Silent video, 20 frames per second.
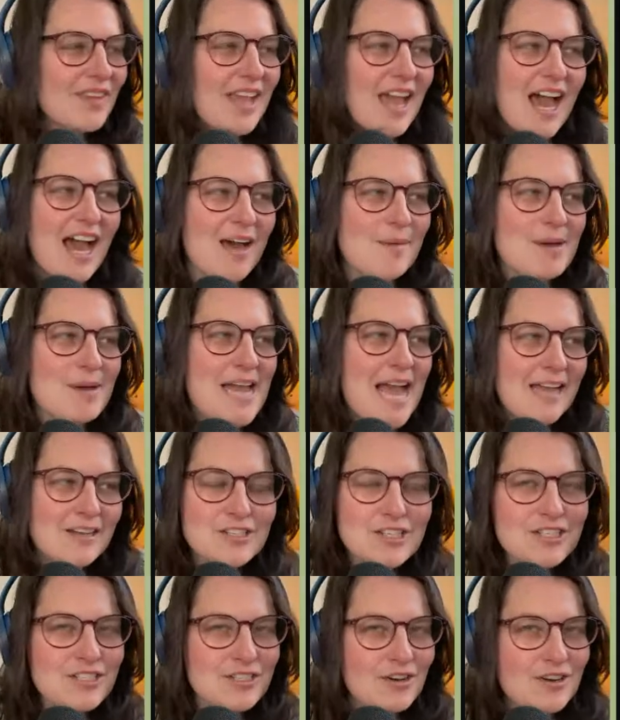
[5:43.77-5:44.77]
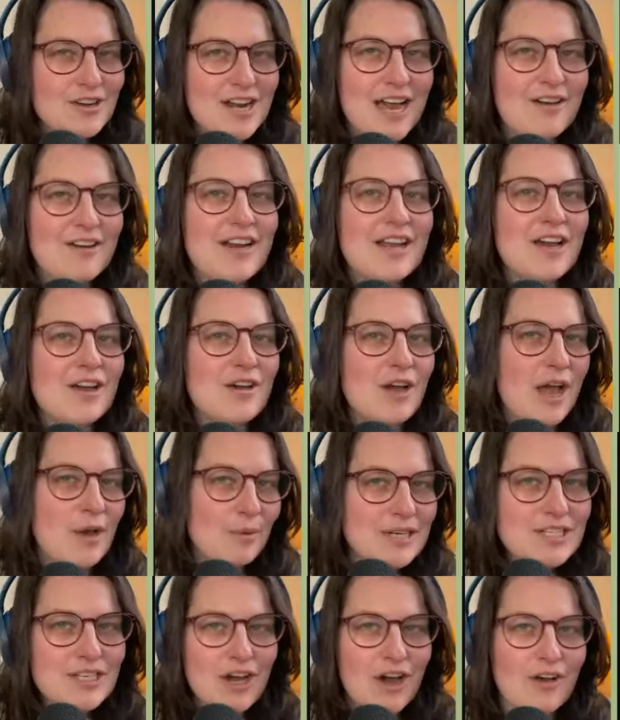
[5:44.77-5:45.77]
I actually started out, I
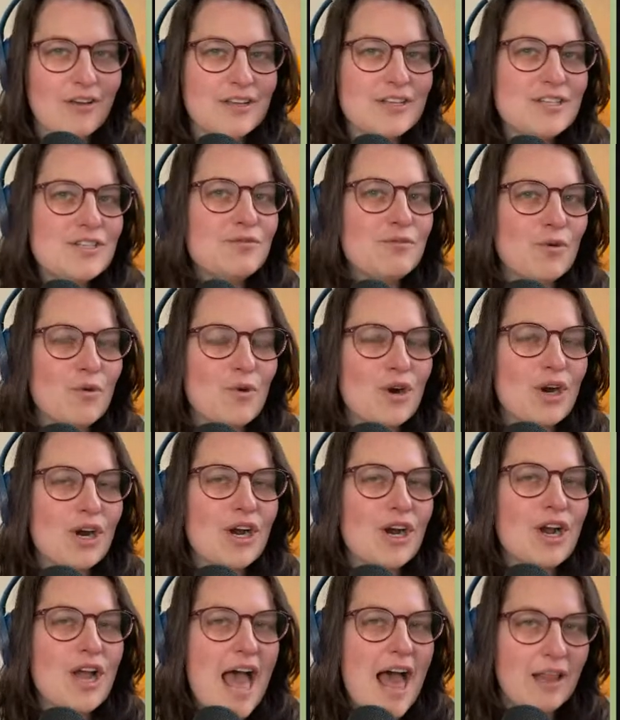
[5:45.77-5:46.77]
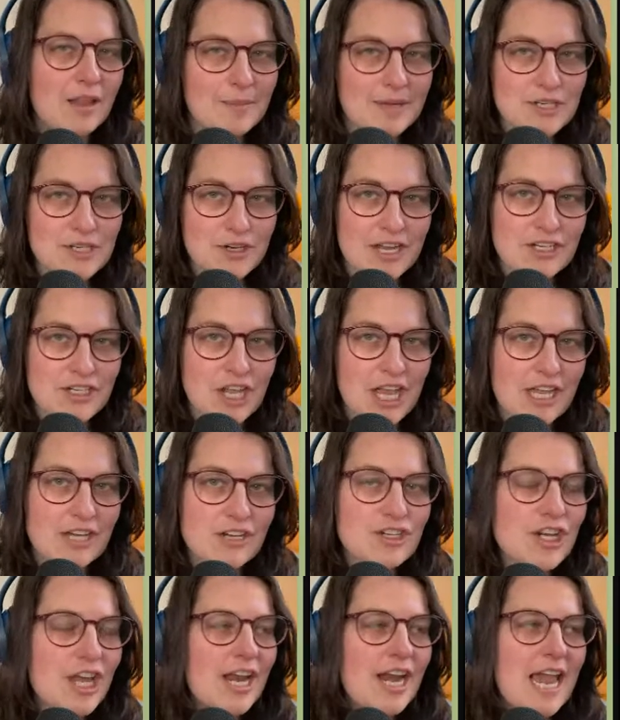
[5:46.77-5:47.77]
went to college for elementary
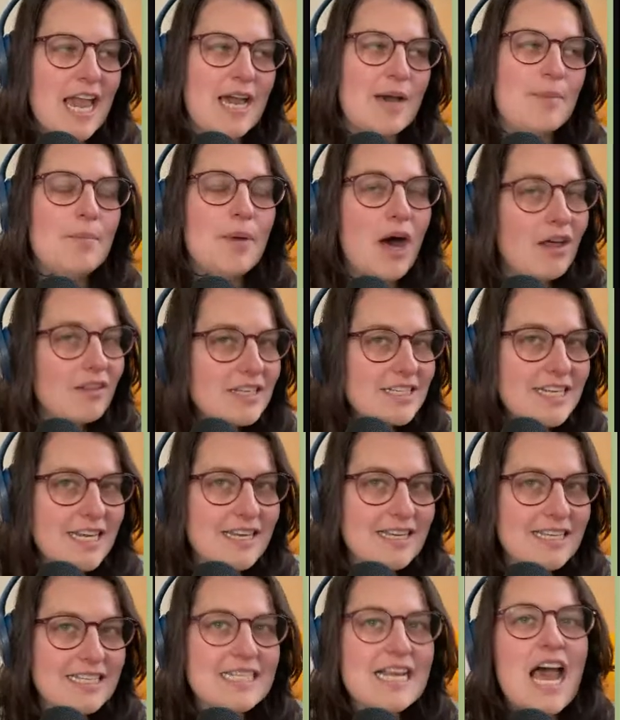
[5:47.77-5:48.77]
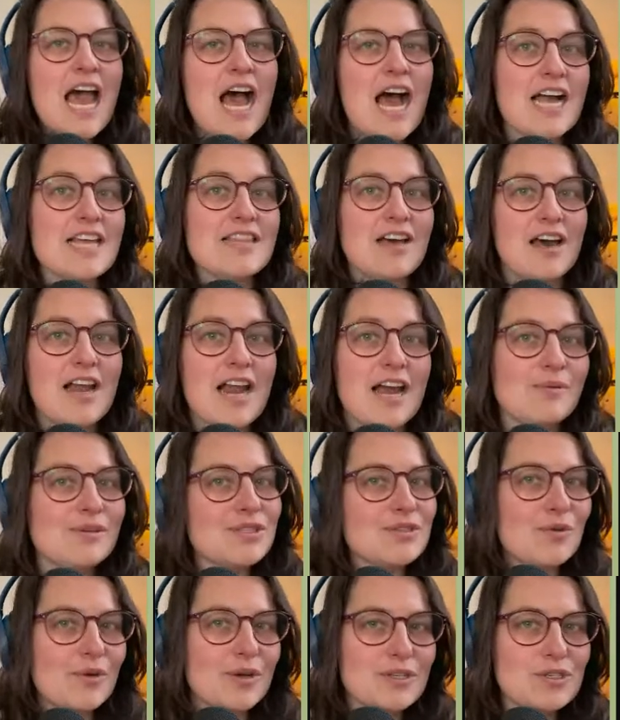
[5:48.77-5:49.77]
education and politics. I thought I
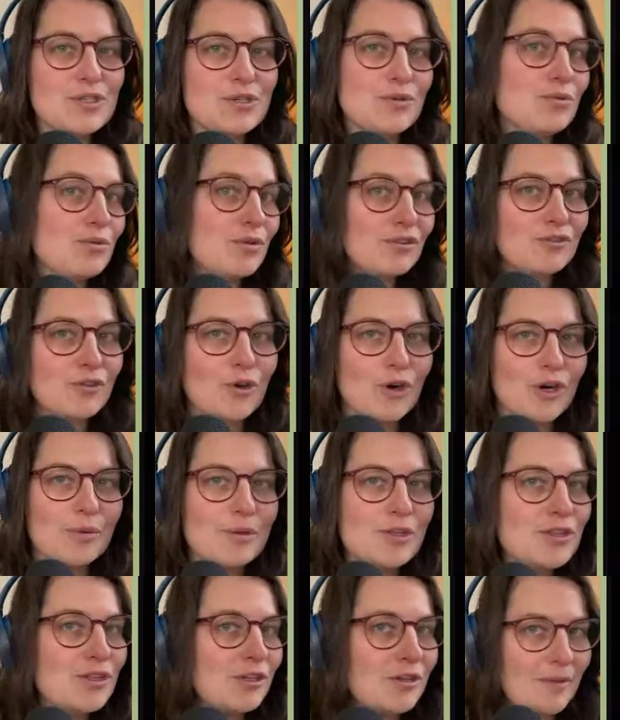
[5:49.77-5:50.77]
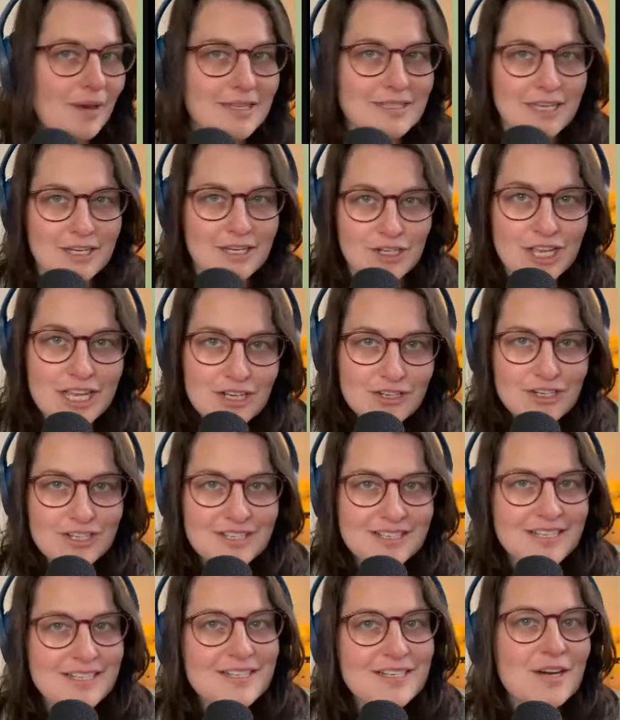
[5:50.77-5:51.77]
was going to reform the US education
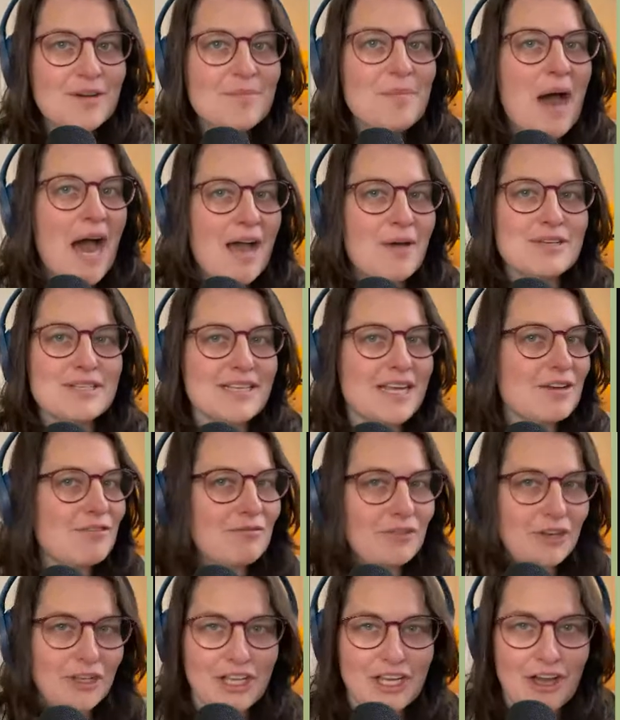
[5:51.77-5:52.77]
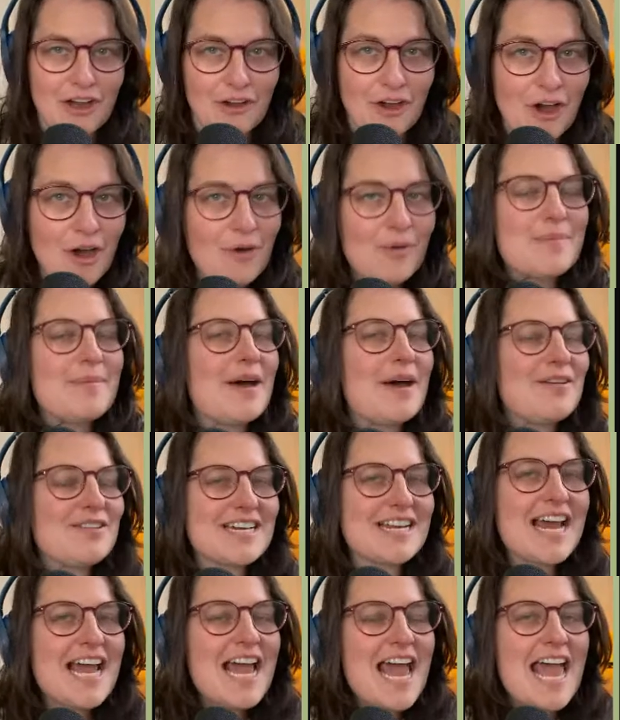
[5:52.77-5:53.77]
system. I was like really gung ho about
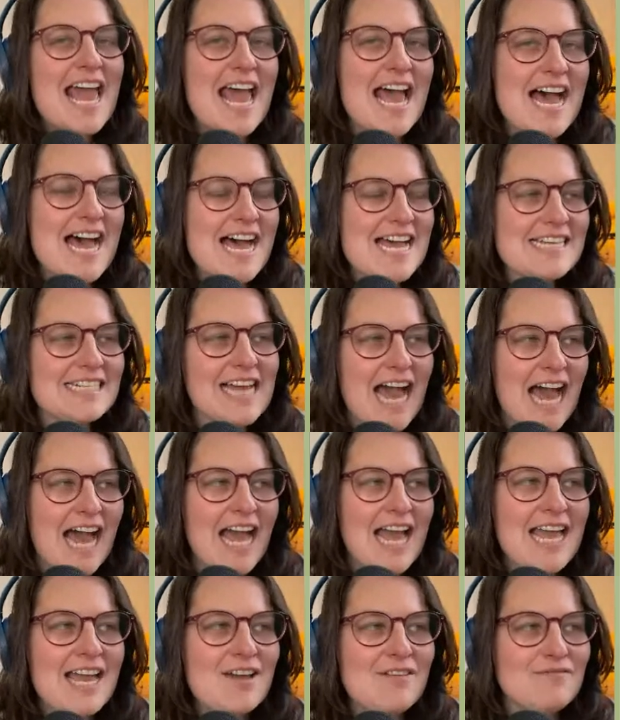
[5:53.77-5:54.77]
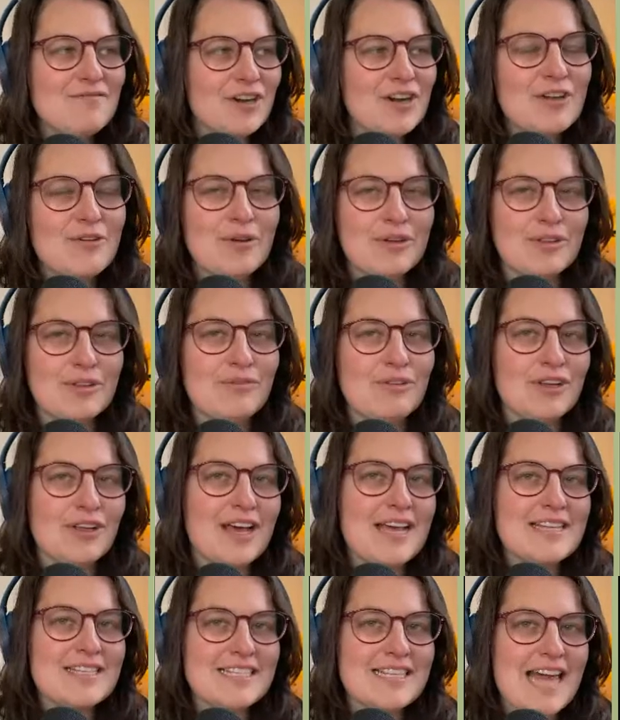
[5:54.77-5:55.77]
it. And I very quickly
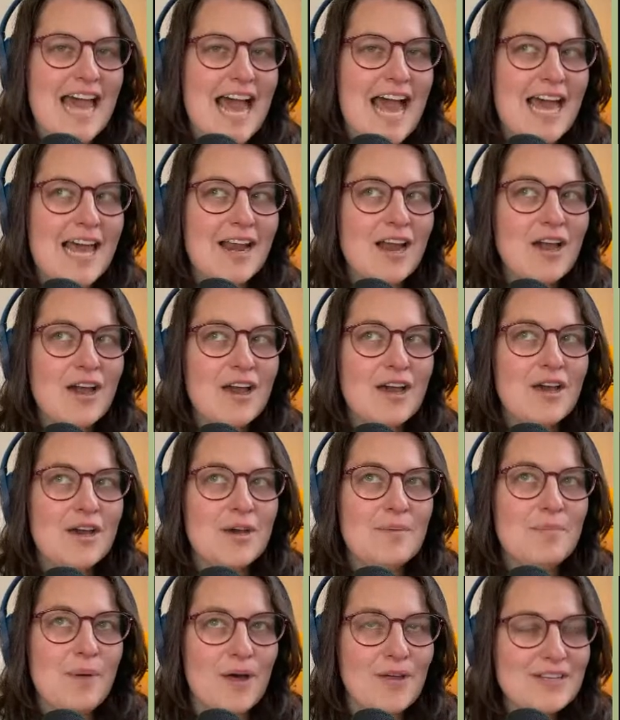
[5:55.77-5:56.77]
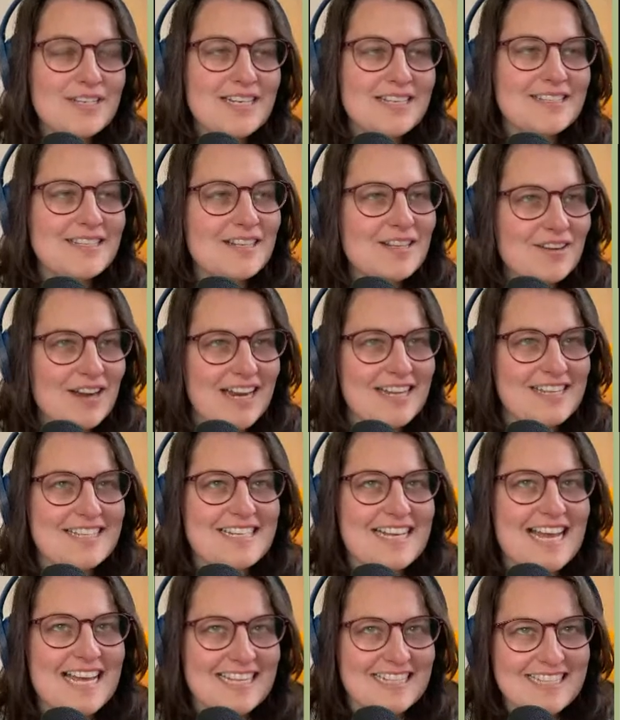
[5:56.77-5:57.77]
realized that politics in the United
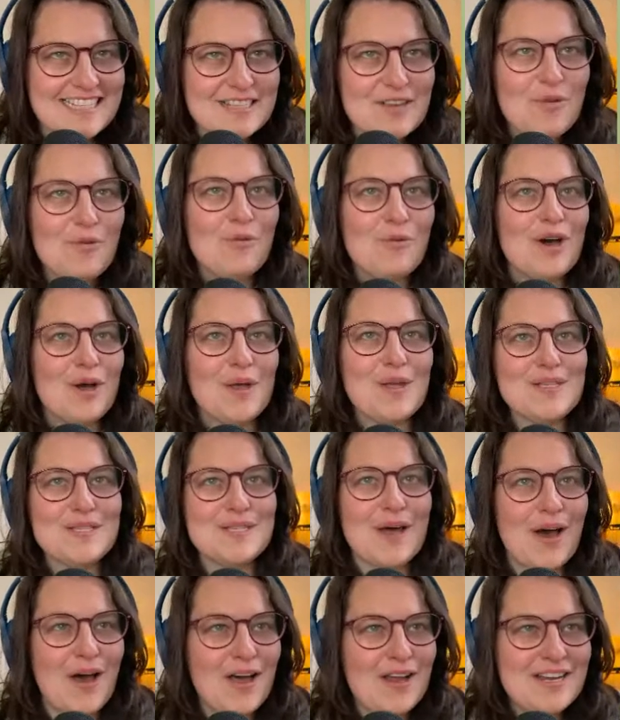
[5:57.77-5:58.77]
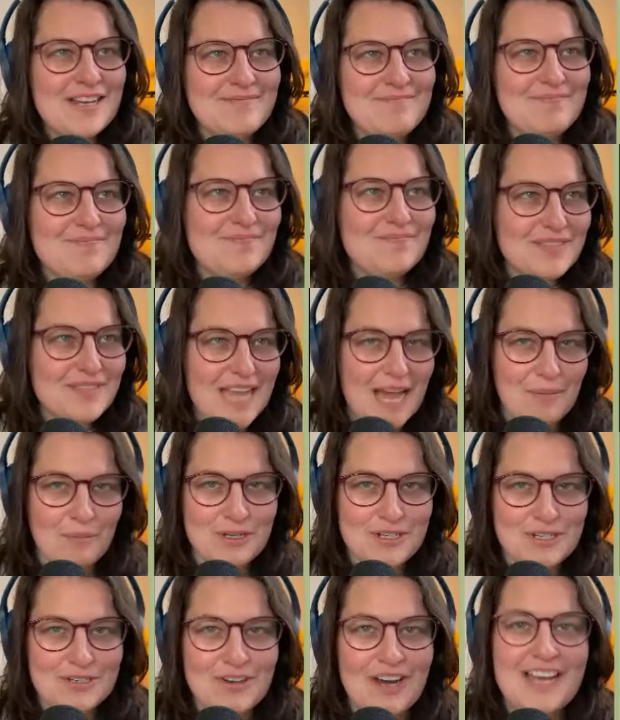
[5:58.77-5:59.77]
States was on a downward decline,